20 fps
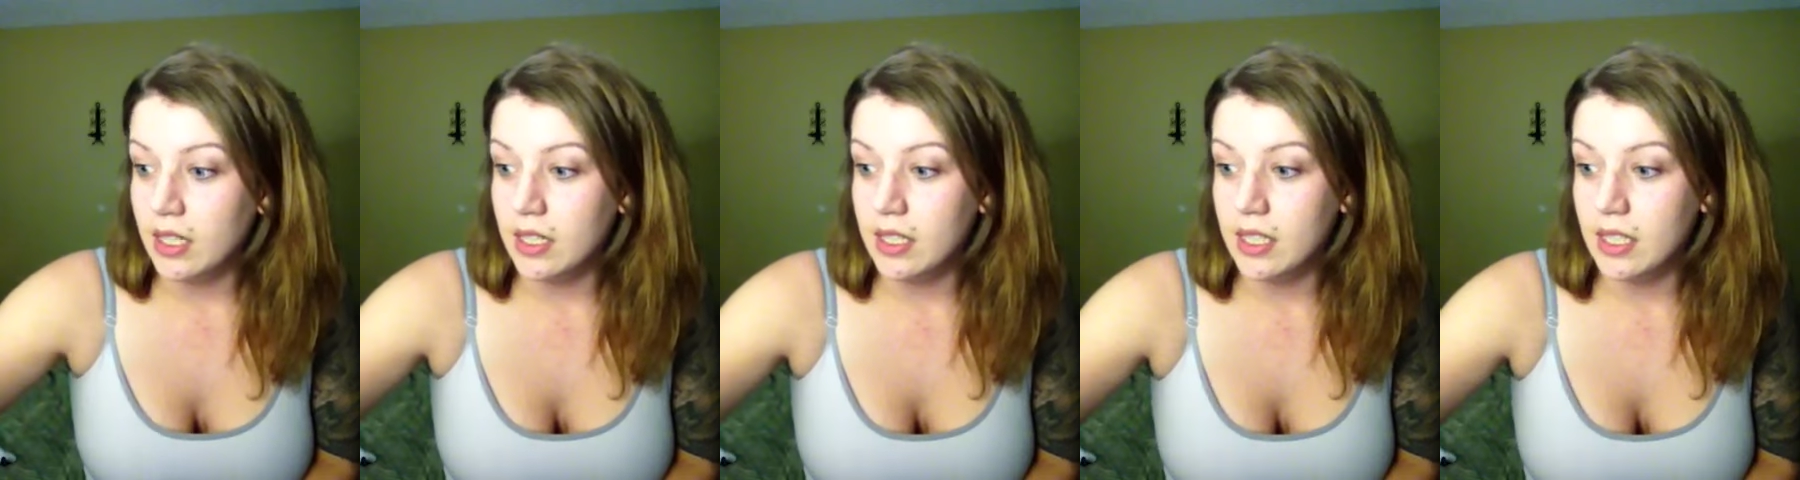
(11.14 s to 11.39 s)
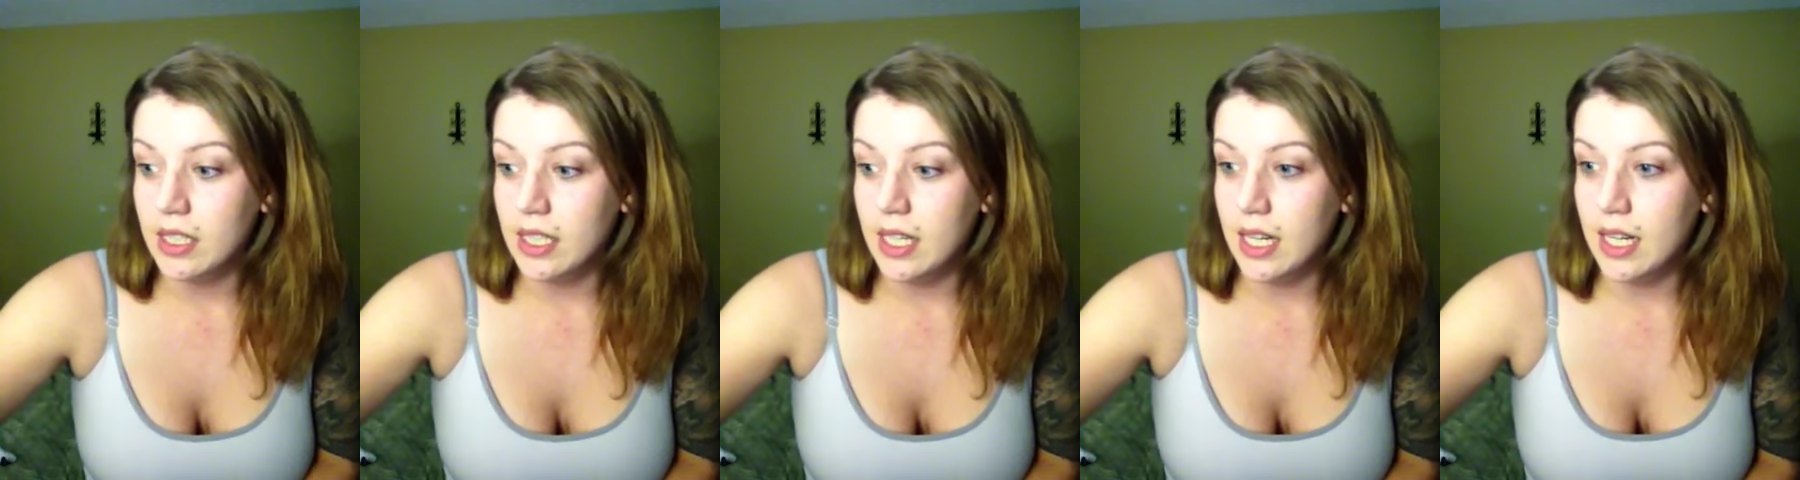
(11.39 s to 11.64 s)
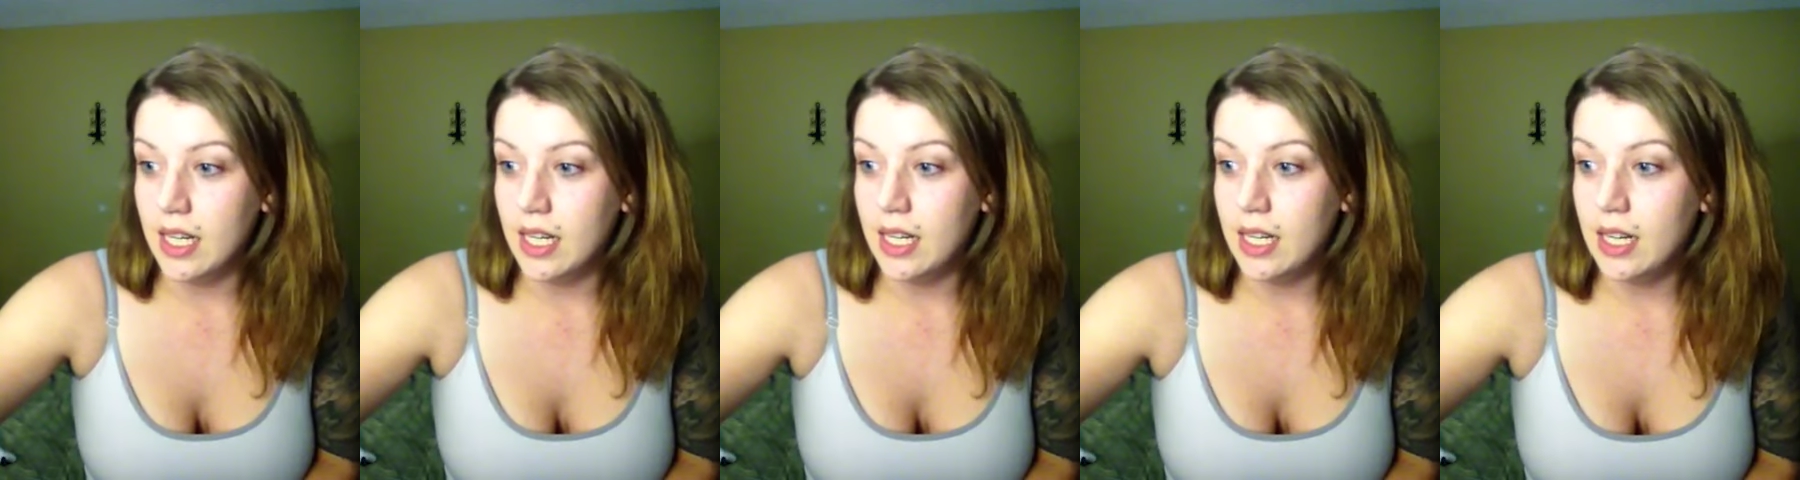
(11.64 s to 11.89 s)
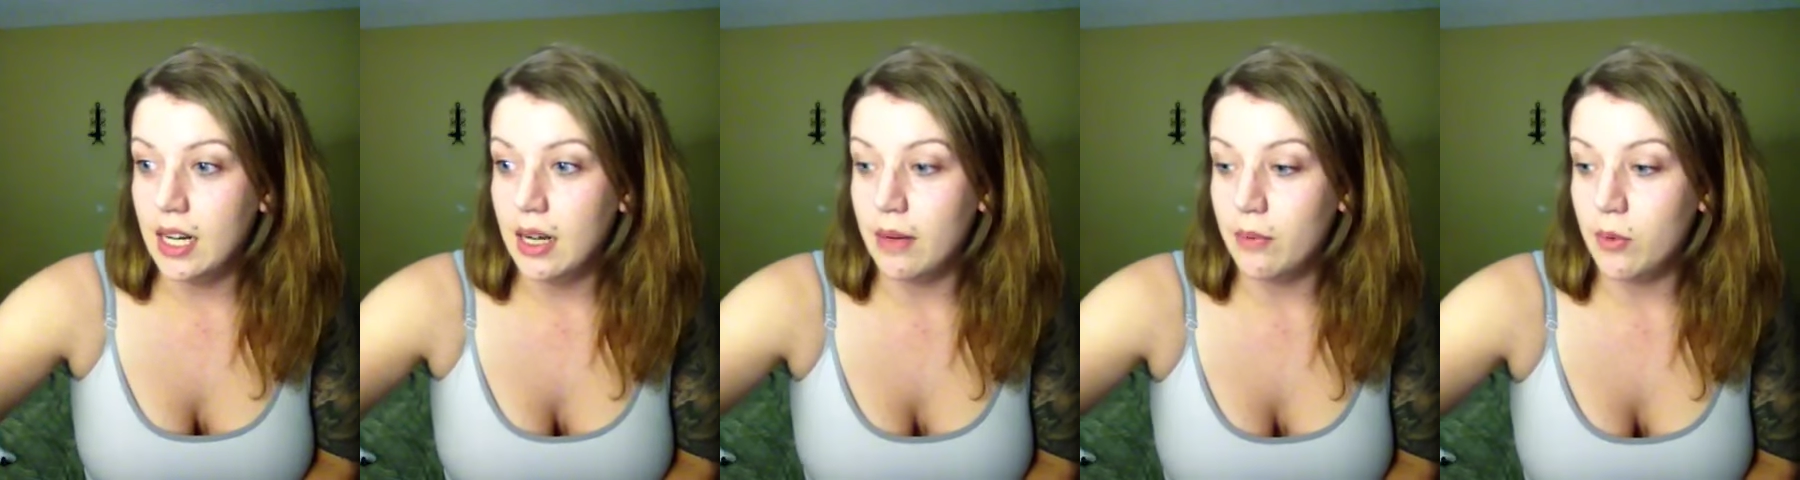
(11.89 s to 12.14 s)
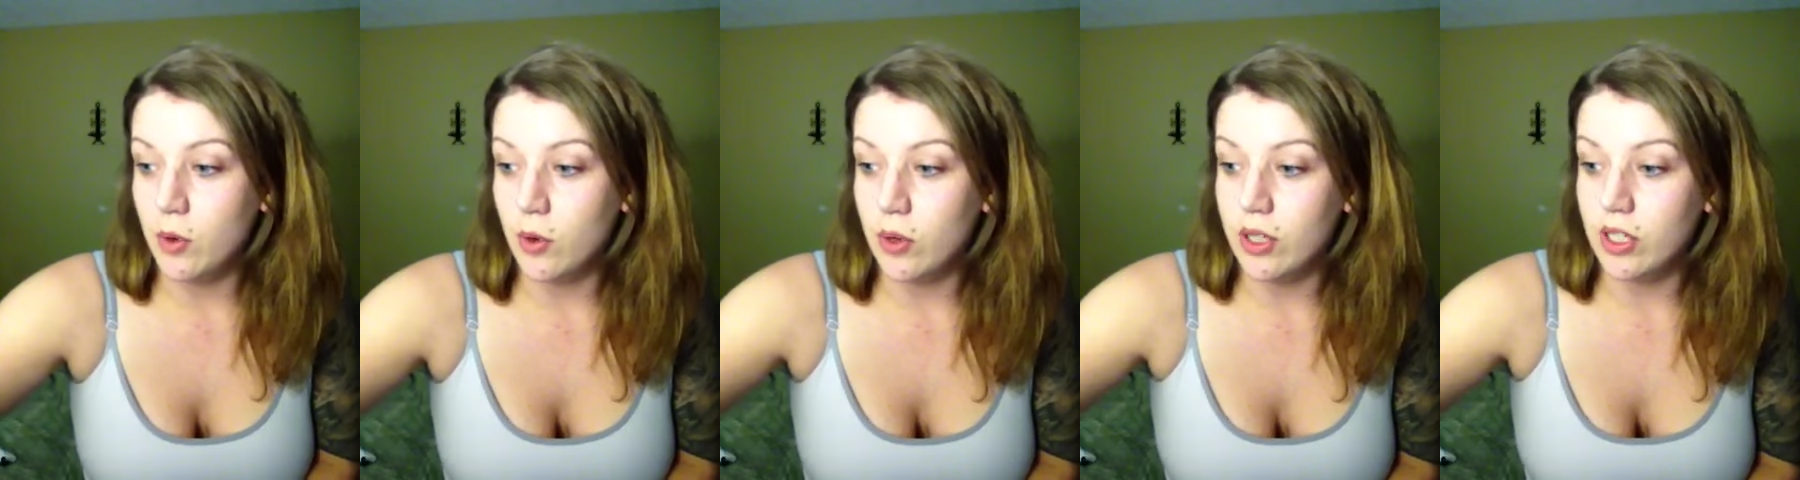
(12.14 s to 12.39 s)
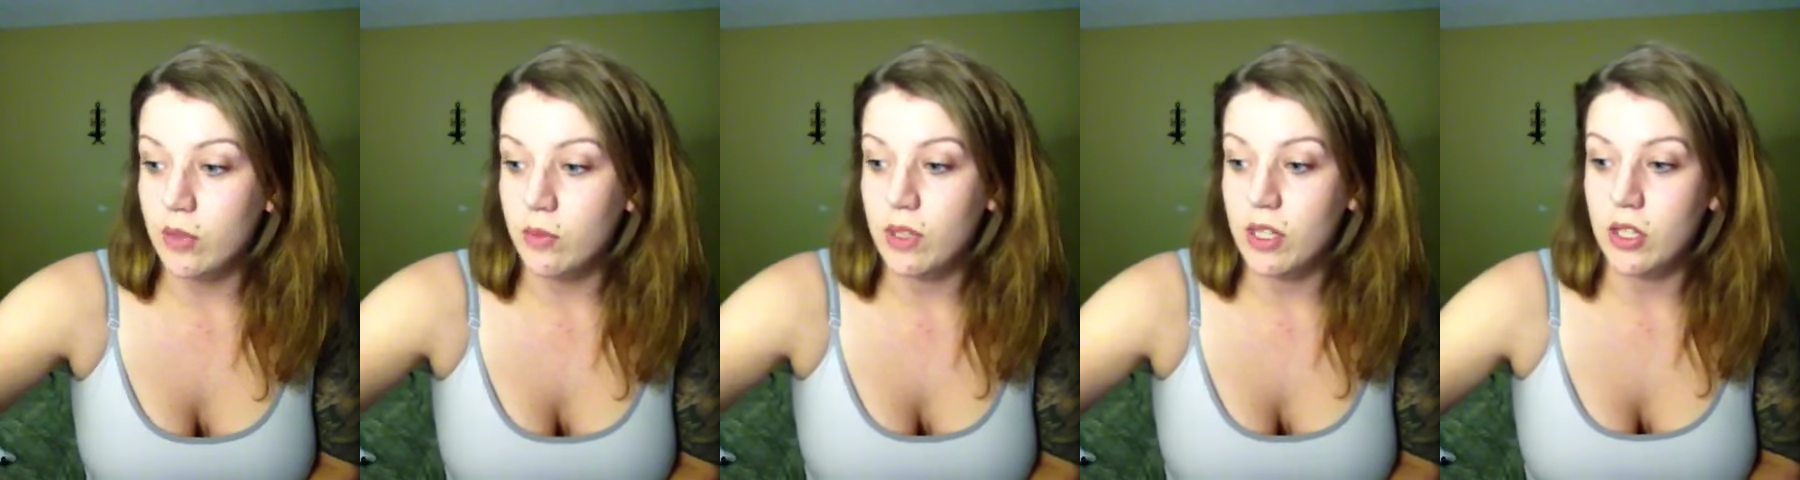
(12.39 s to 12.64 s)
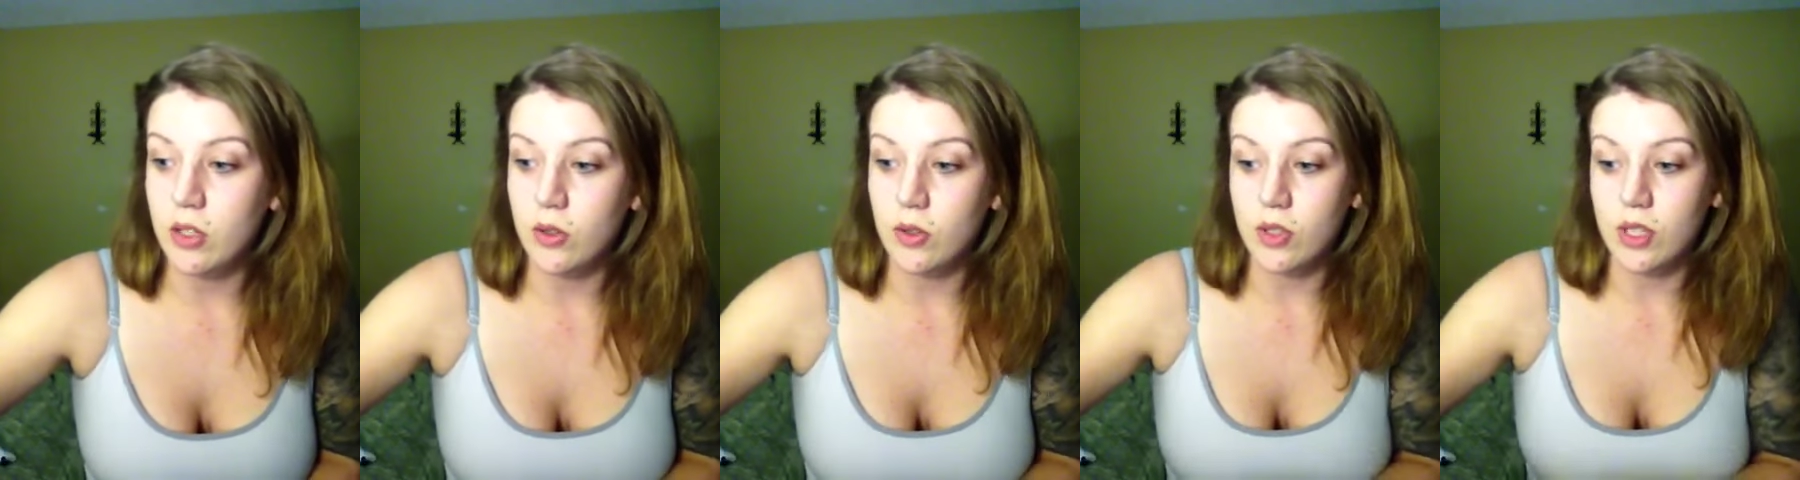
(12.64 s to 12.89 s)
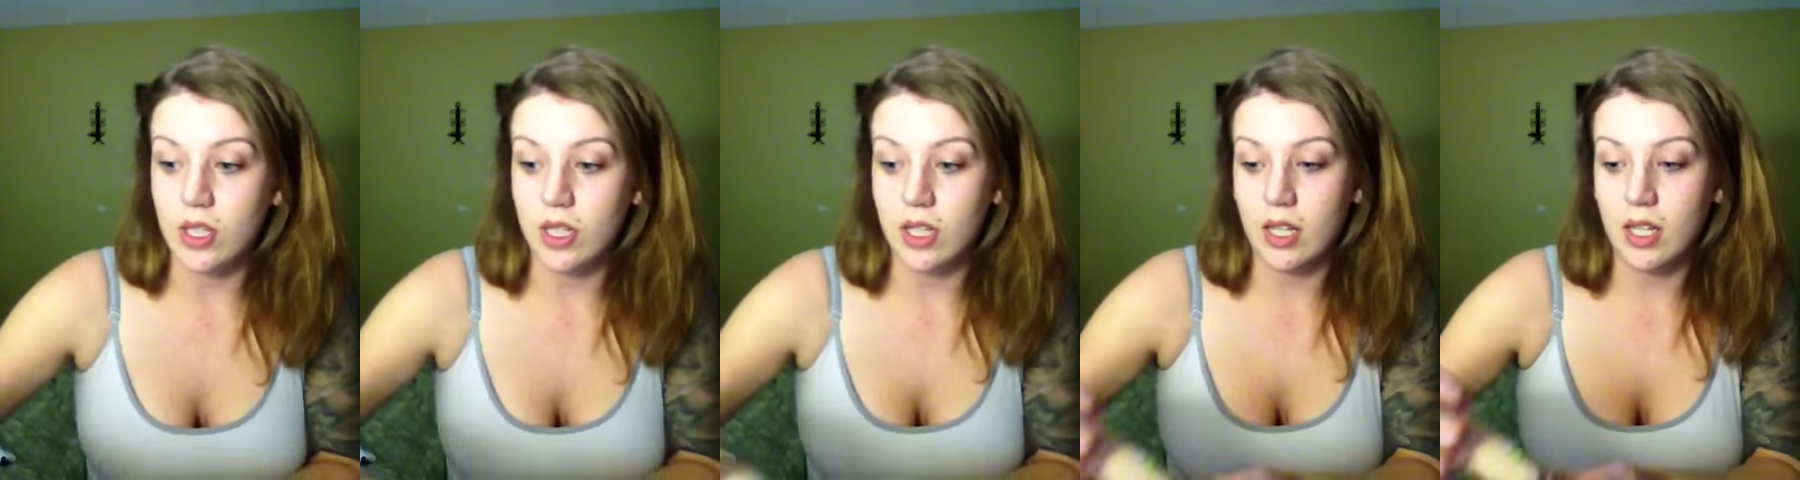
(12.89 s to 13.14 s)
Today I'm going to be
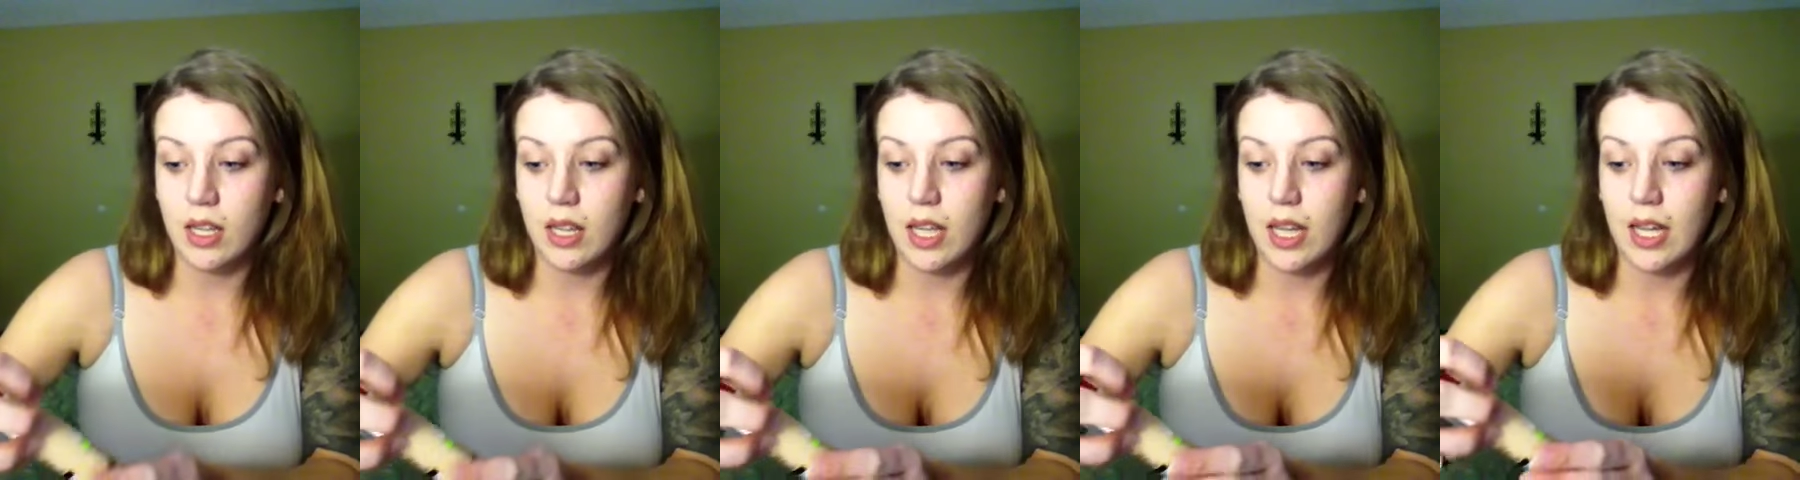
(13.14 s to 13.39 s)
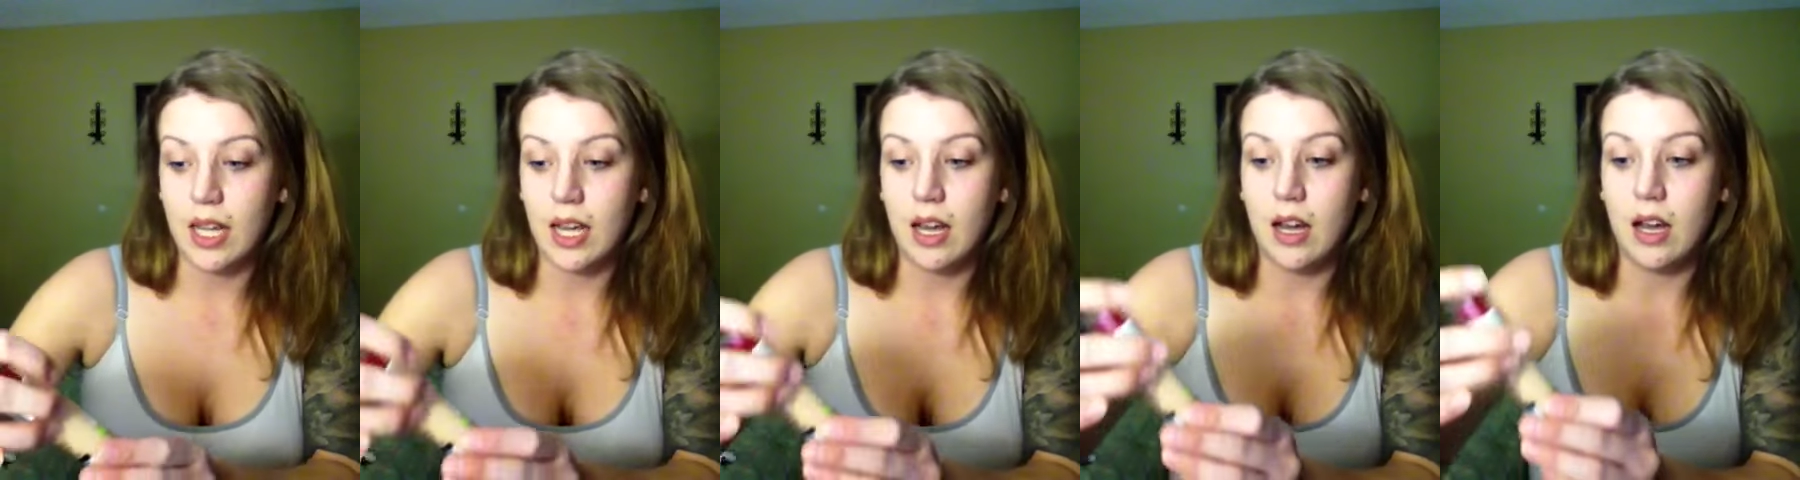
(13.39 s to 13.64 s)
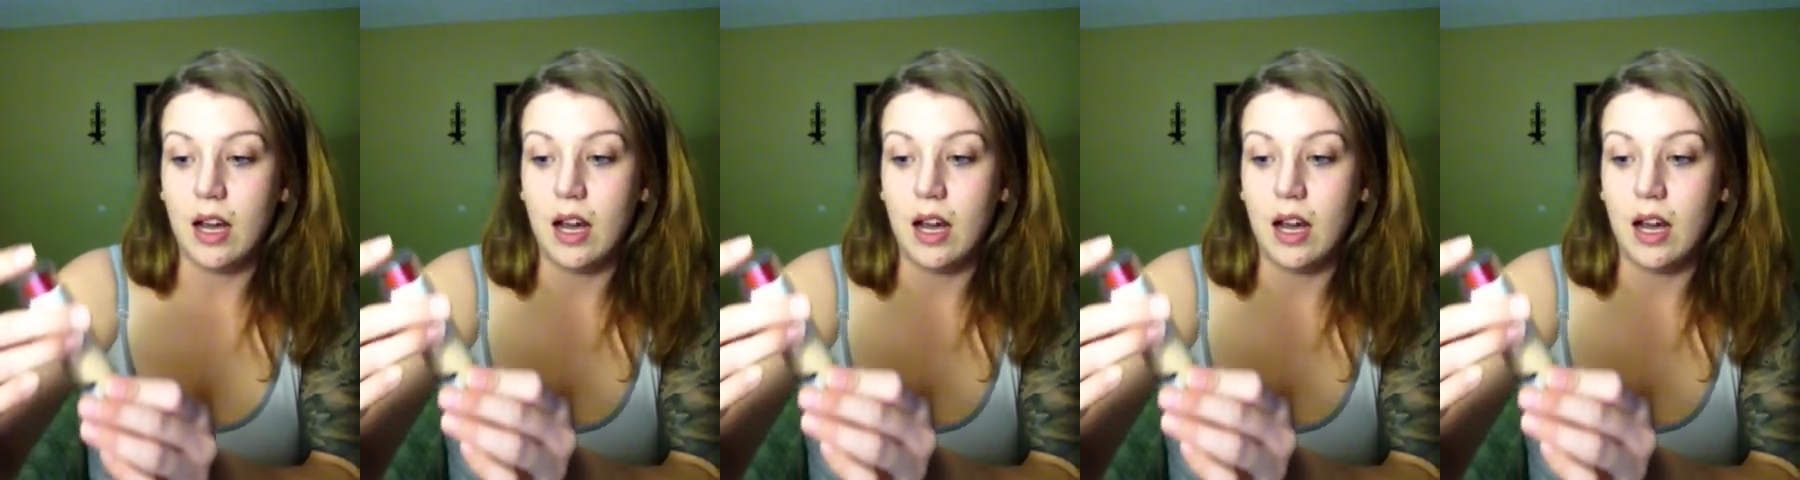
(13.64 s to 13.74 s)
using the